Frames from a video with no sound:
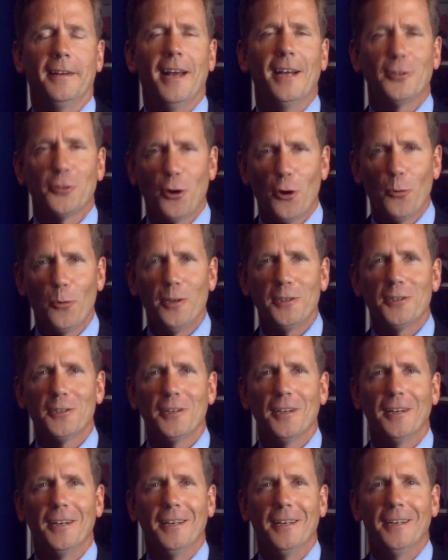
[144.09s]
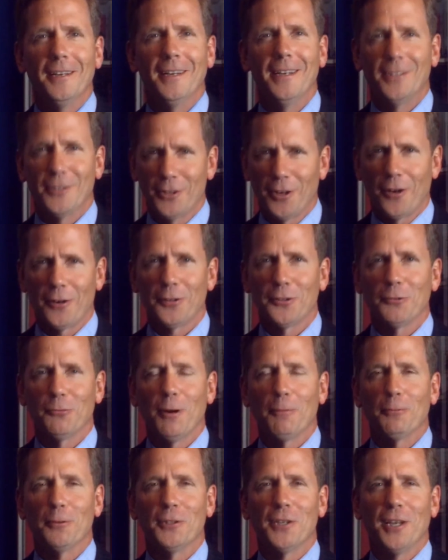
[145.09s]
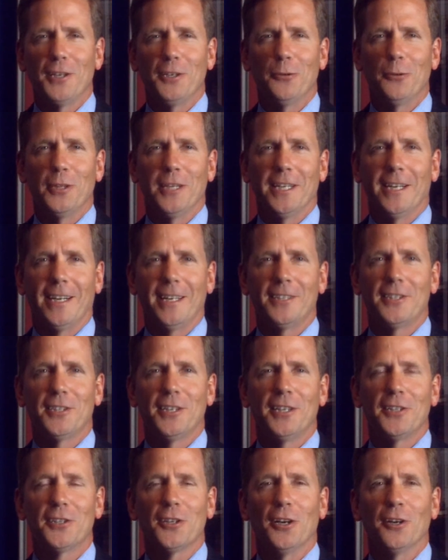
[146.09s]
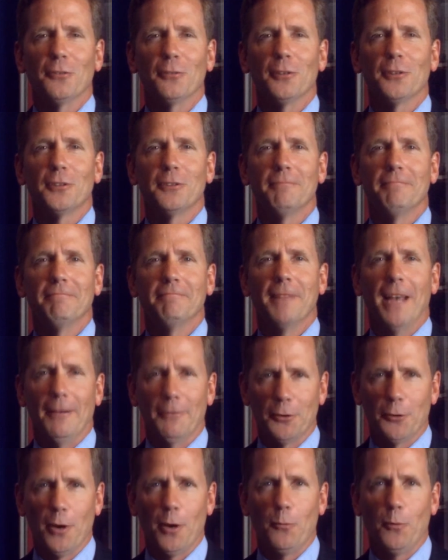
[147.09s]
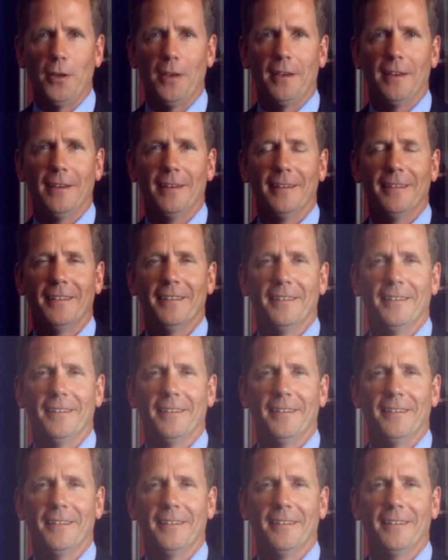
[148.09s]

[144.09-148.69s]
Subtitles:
As always, it's an honor to represent you in the United States Congress. Have a great week.